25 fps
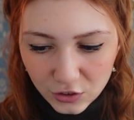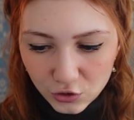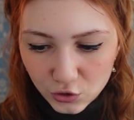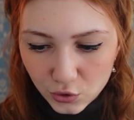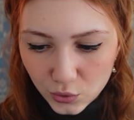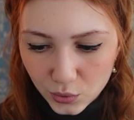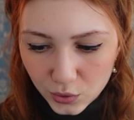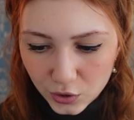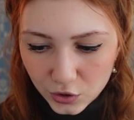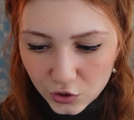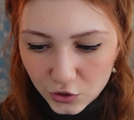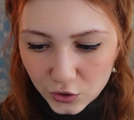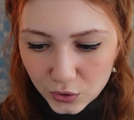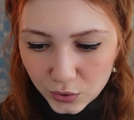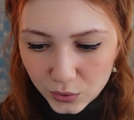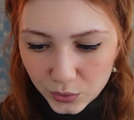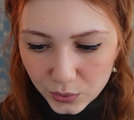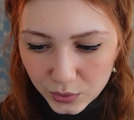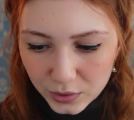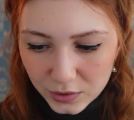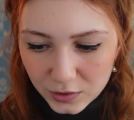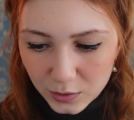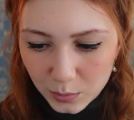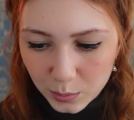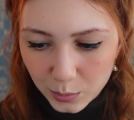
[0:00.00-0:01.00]
George
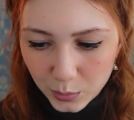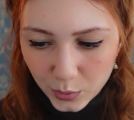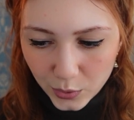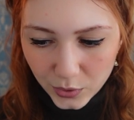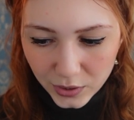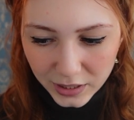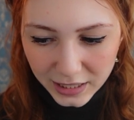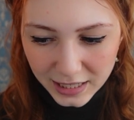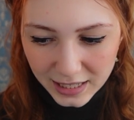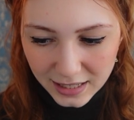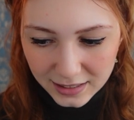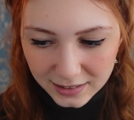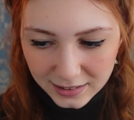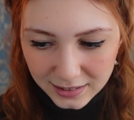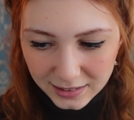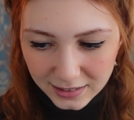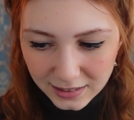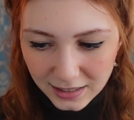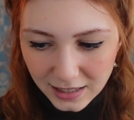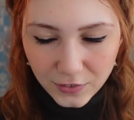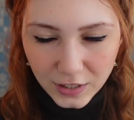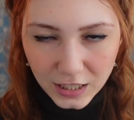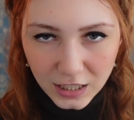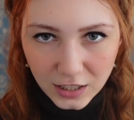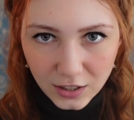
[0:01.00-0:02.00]
Luis Borges,
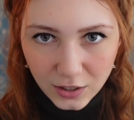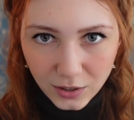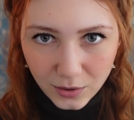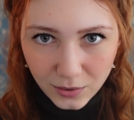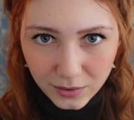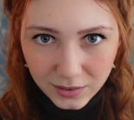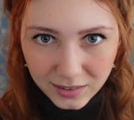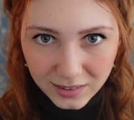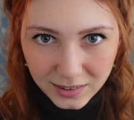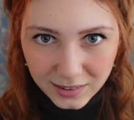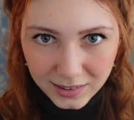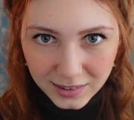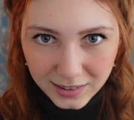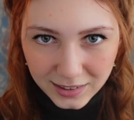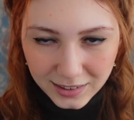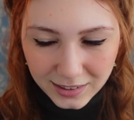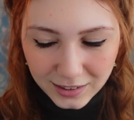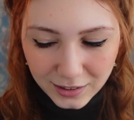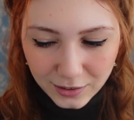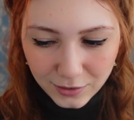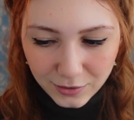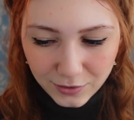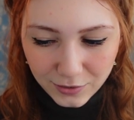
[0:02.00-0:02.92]
Ficcions?